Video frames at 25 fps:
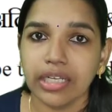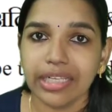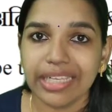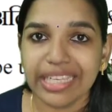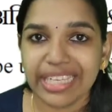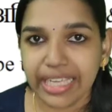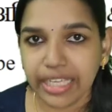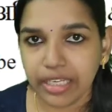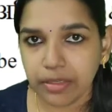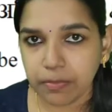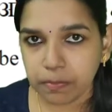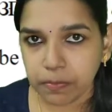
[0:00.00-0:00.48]

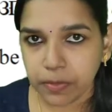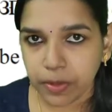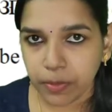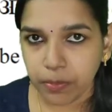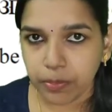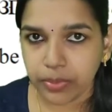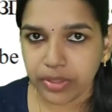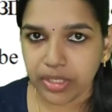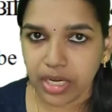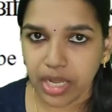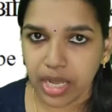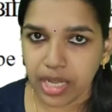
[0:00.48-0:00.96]
lean
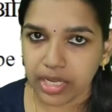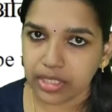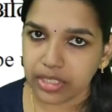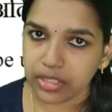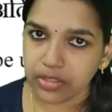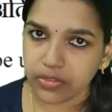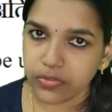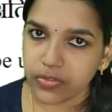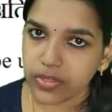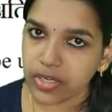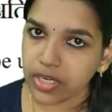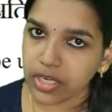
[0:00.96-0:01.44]
people are
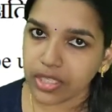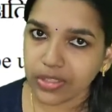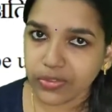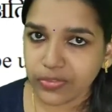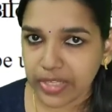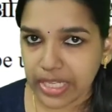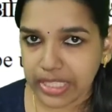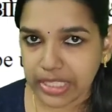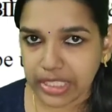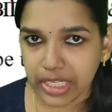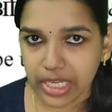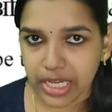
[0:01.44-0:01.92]
considered
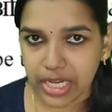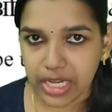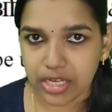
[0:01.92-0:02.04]
as Adhikarsha.